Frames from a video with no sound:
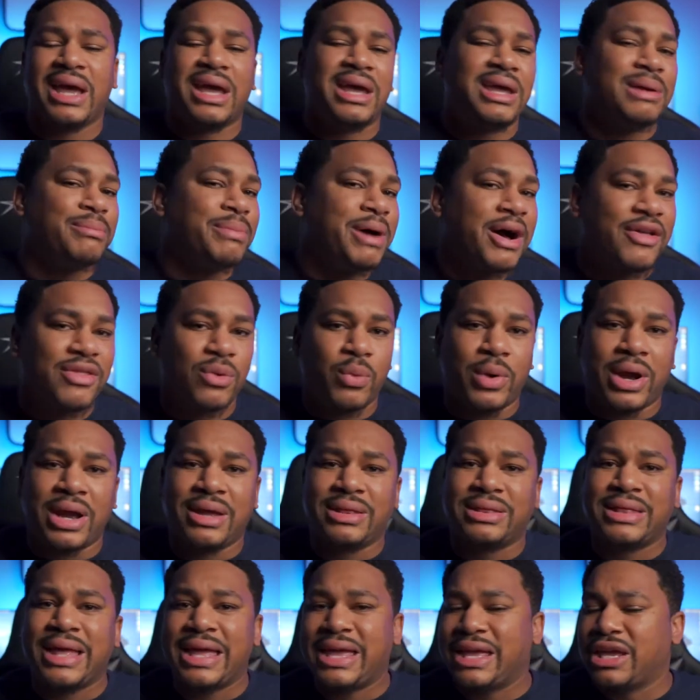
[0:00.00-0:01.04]
And by the
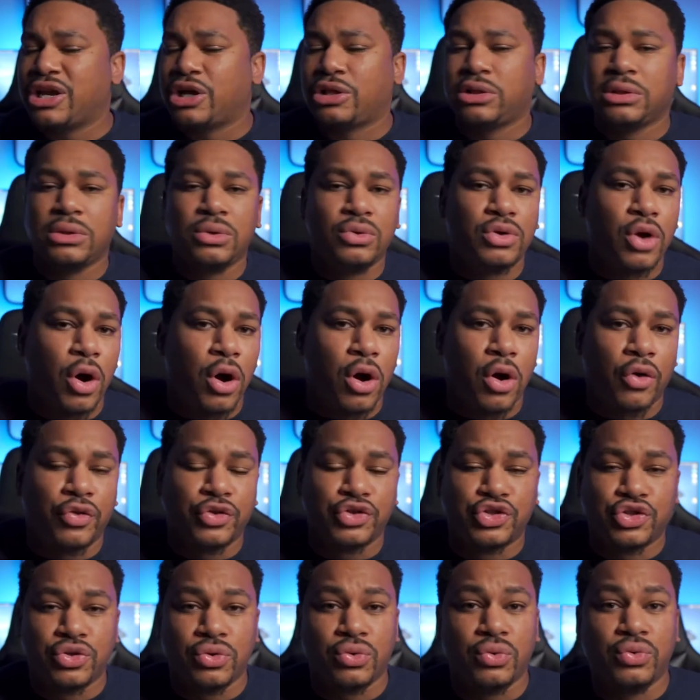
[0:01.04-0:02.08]
way, they include all
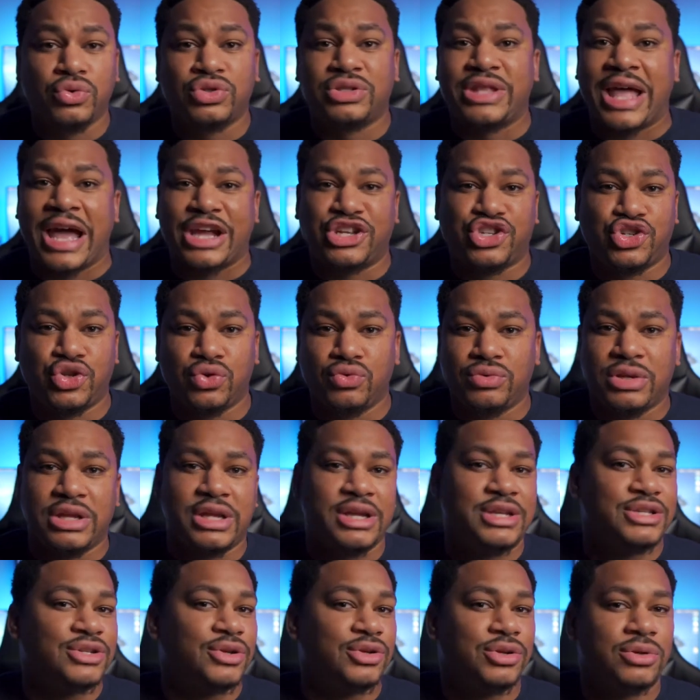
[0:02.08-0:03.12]
the tools that you
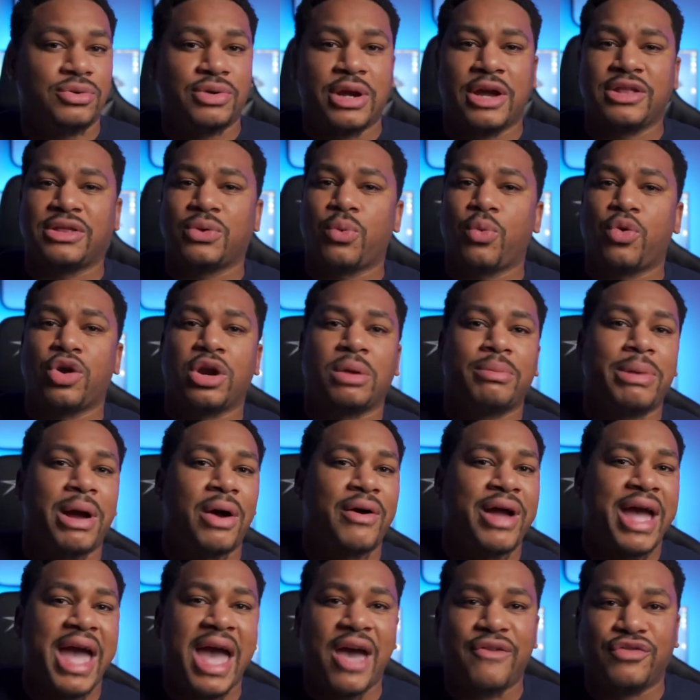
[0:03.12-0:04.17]
need, so you don't have to worry
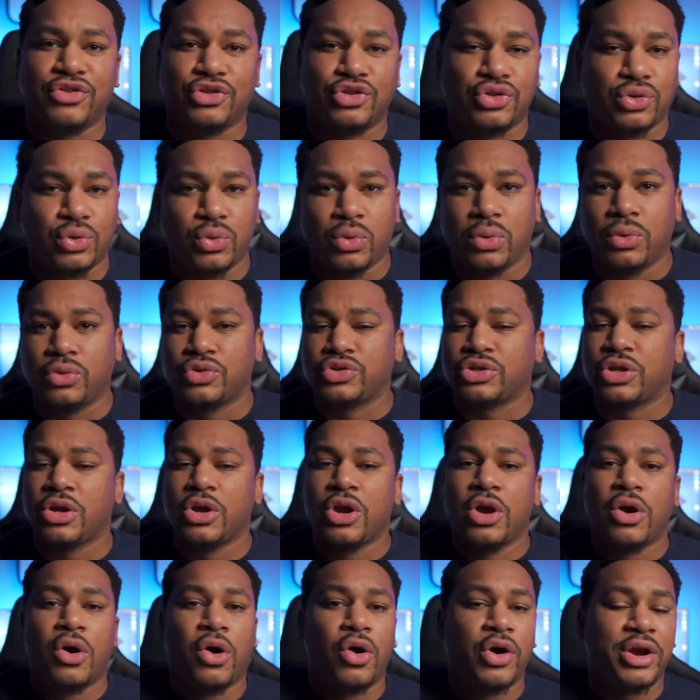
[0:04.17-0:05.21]
about having tools
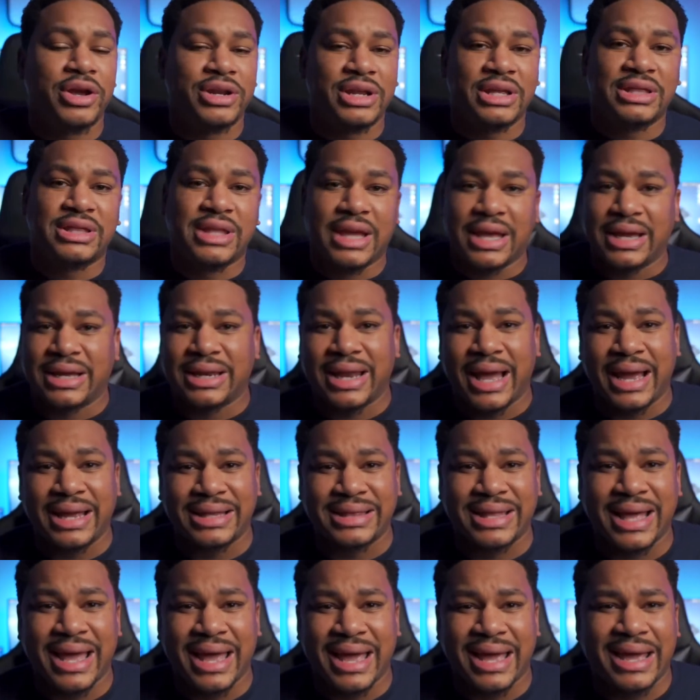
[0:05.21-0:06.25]
or anything
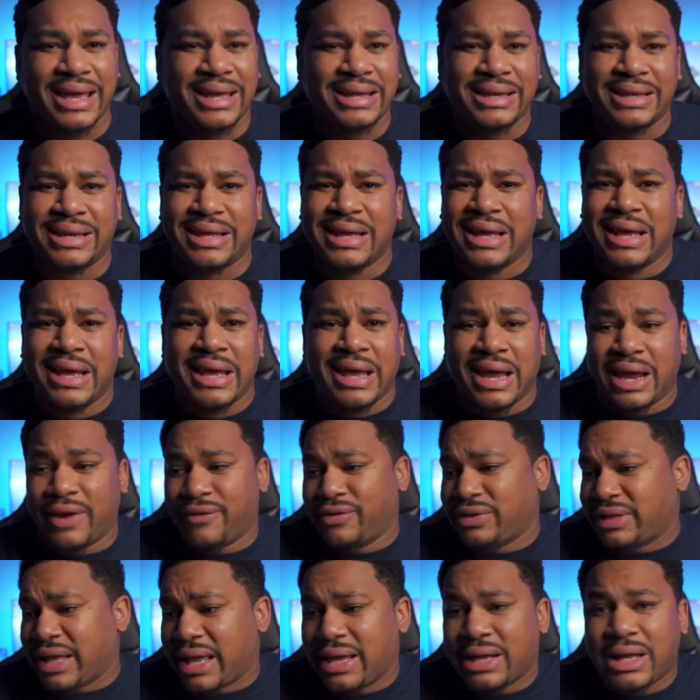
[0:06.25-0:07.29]
like that. And
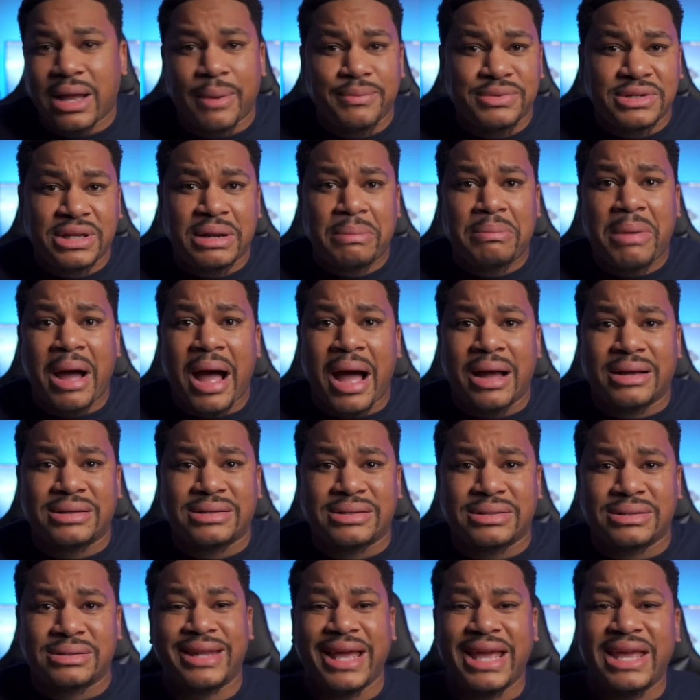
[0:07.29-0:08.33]
everything comes in the
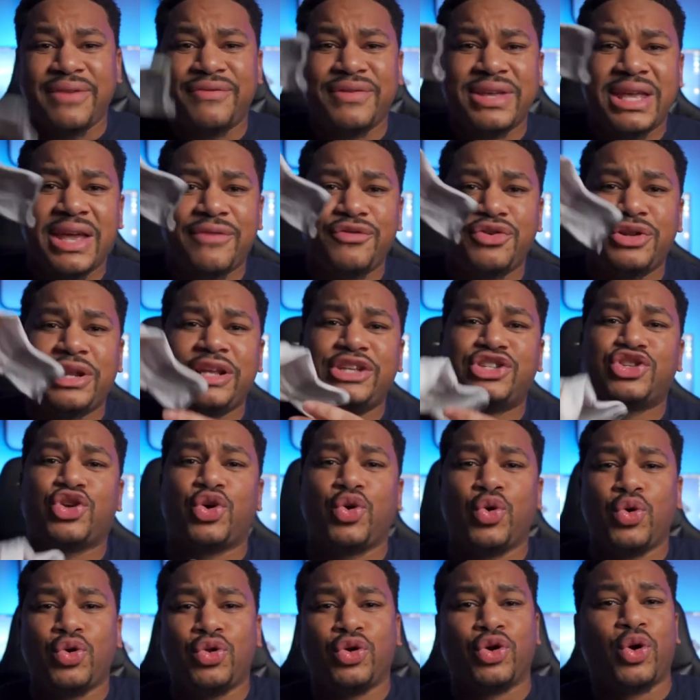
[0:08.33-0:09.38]
box. They even give you these
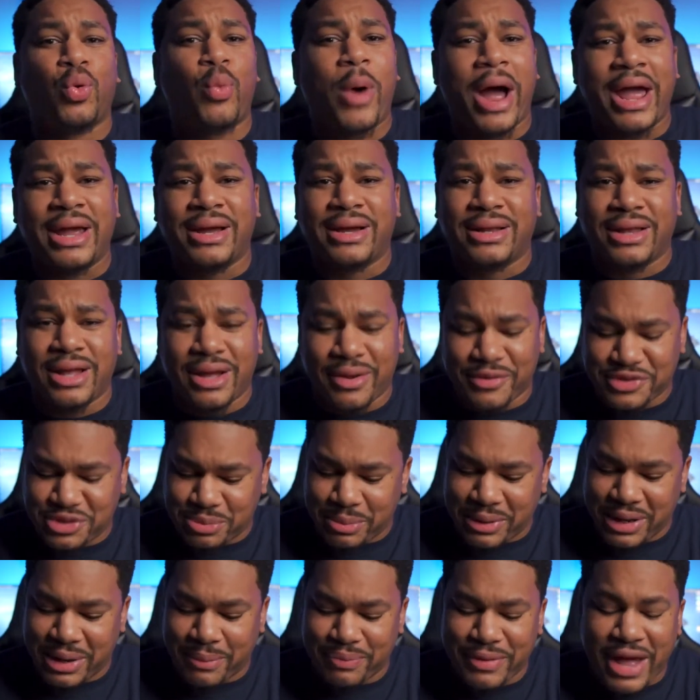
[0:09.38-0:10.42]
cool little white gloves,
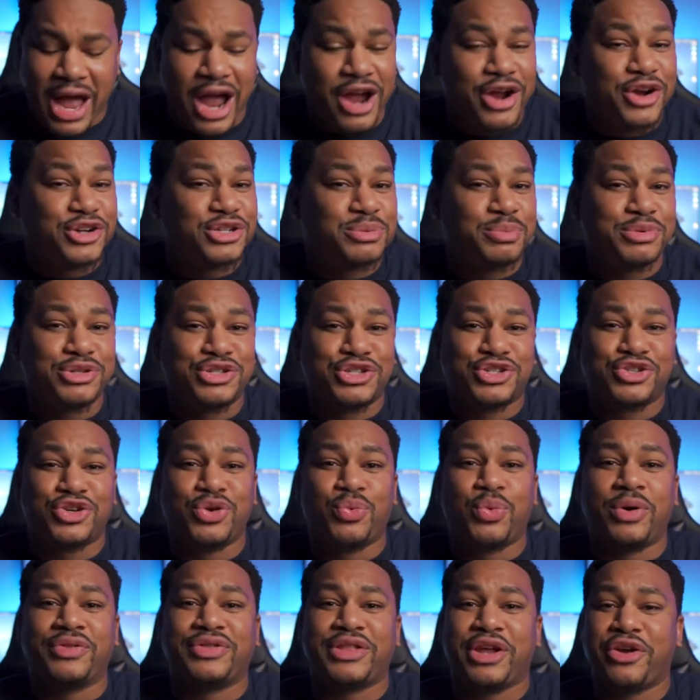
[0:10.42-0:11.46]
man. I'm not 100% sure
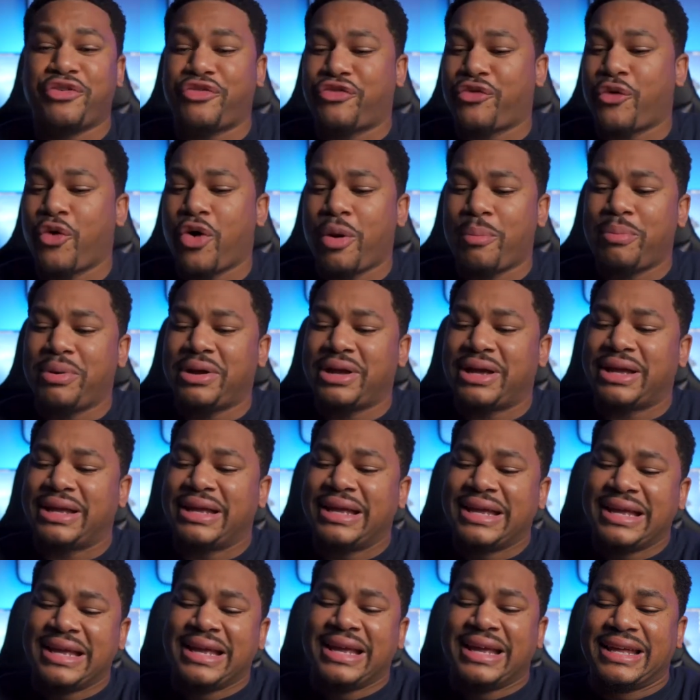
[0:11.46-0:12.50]
what they're for, but
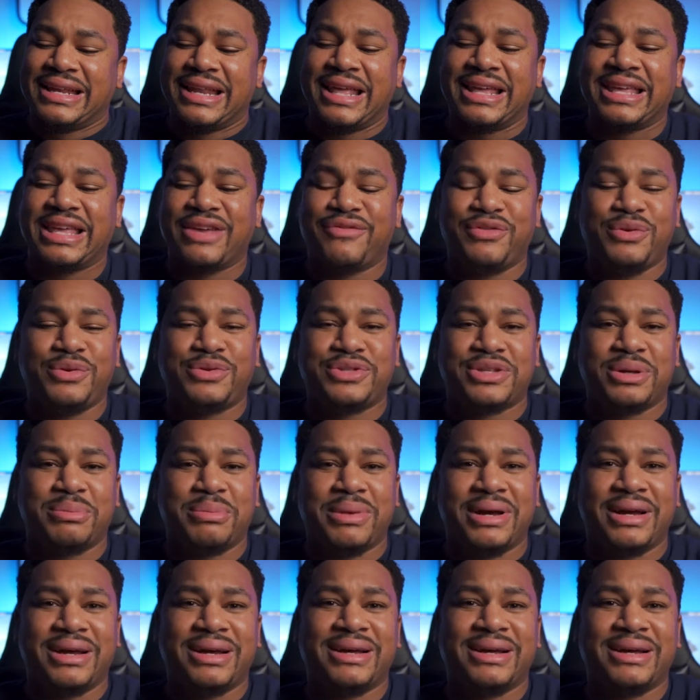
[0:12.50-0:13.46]
they give you some